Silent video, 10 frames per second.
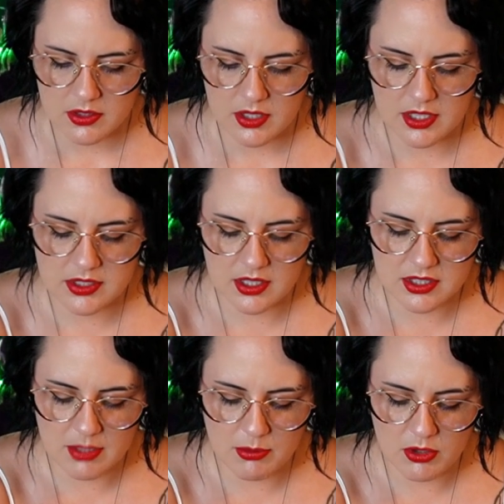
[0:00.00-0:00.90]
It's like
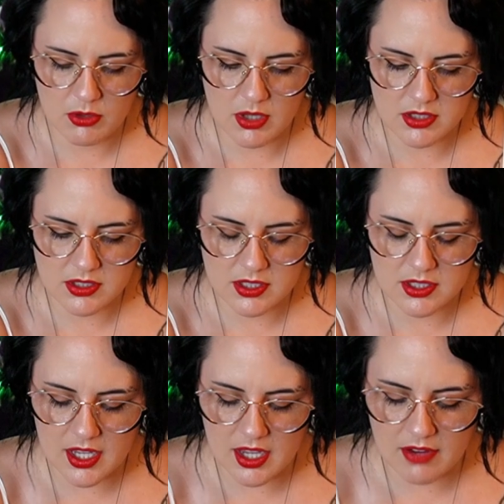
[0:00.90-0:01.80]
someone who wants to
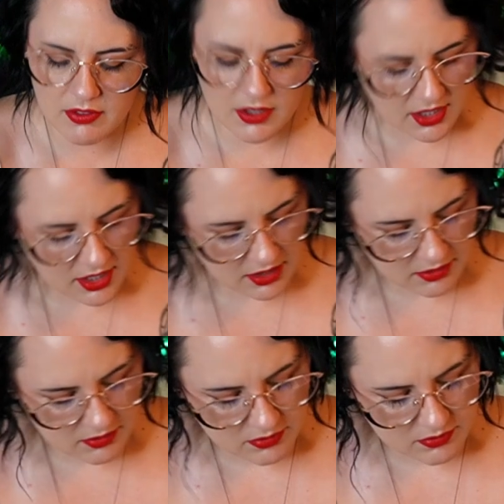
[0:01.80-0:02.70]
take everything,
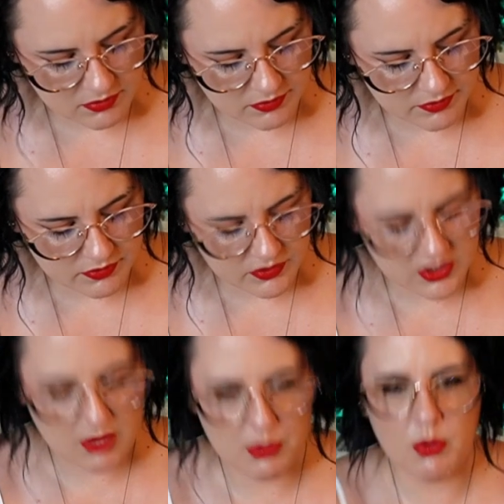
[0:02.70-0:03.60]

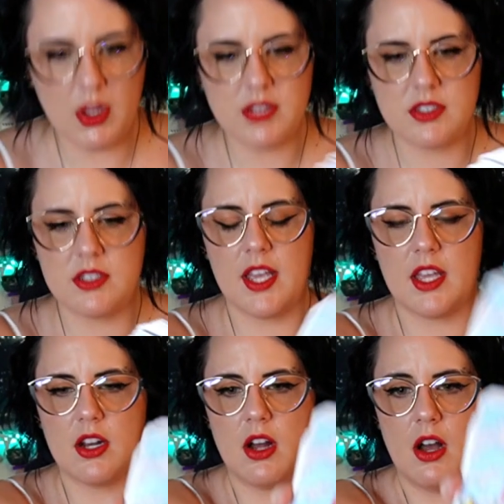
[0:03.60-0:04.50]
someone who wants to take
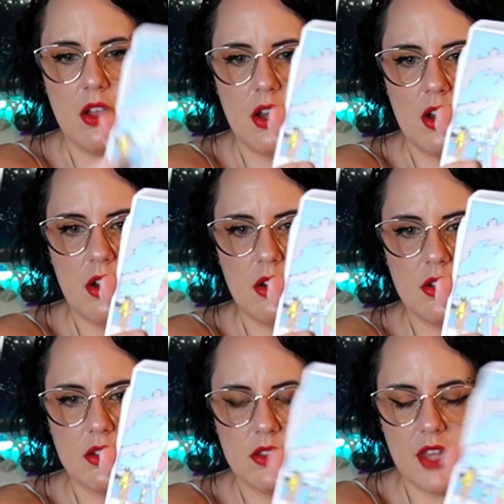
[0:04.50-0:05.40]
it all.
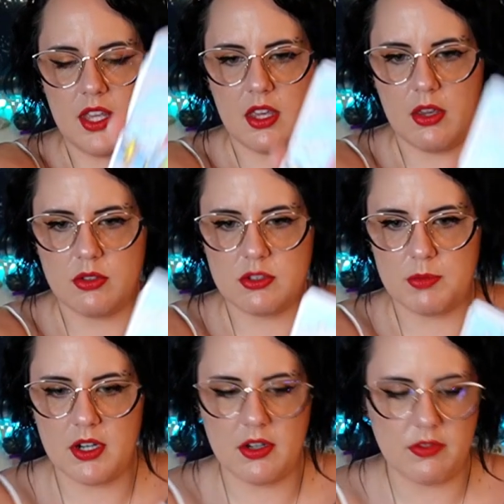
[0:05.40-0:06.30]
Oh, thank you,
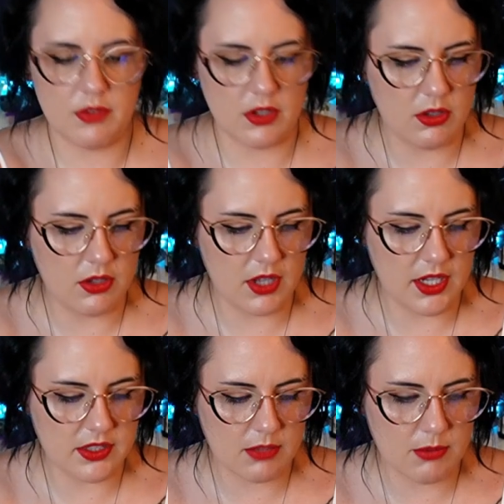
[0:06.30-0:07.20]
spirit, for
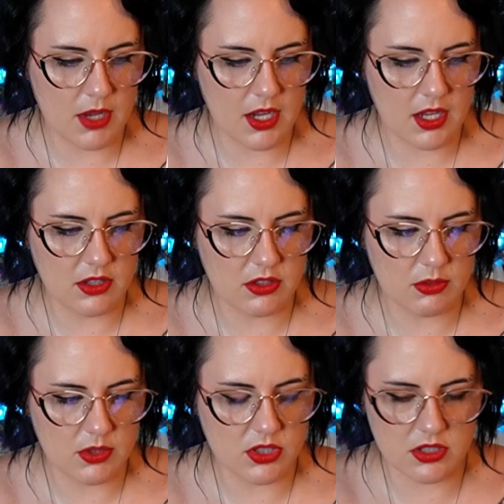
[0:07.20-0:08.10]
utilizing my
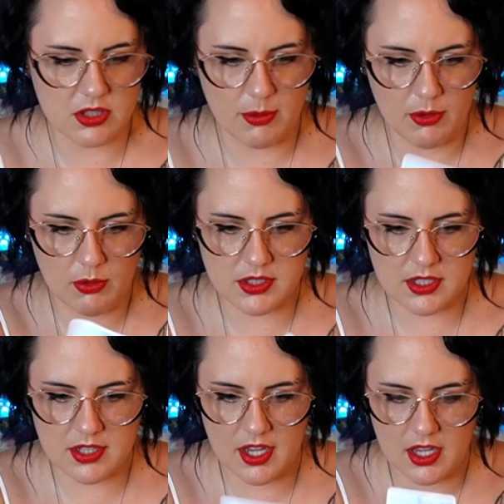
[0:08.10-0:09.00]
intuition. Someone who wants
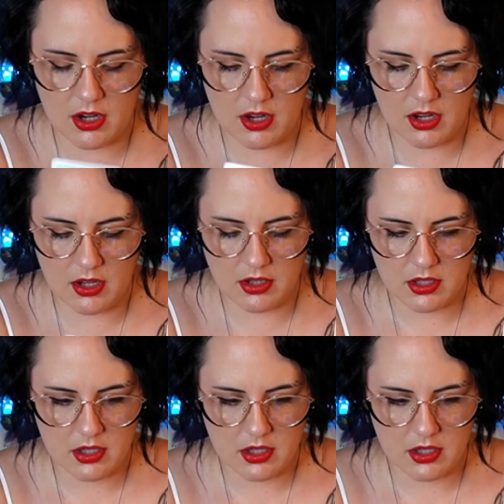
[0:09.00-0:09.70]
to take it all.